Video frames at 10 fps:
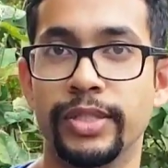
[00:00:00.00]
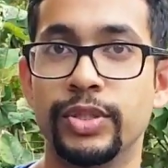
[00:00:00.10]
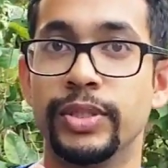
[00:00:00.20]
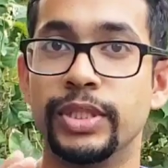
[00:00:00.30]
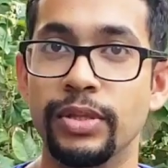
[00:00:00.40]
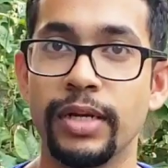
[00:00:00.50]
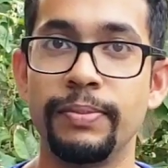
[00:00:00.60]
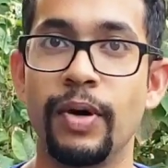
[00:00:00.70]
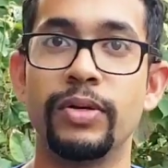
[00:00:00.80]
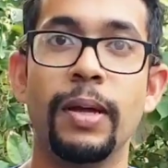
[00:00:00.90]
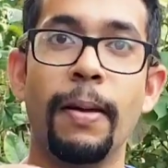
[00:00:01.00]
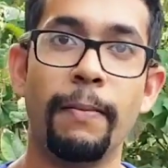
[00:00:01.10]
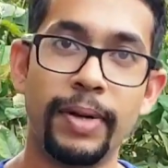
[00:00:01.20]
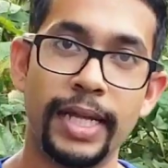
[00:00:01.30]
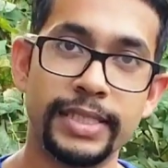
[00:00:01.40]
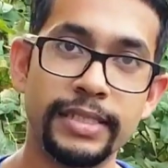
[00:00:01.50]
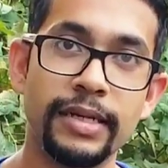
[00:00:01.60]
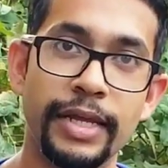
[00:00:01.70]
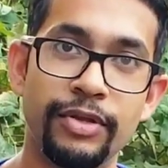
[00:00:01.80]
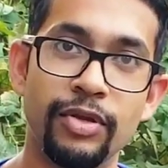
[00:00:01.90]
So it's not about planting the
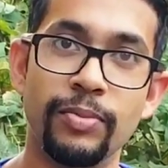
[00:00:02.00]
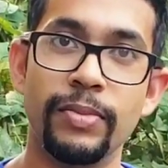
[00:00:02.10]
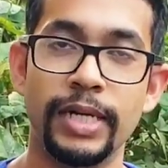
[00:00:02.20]
legume,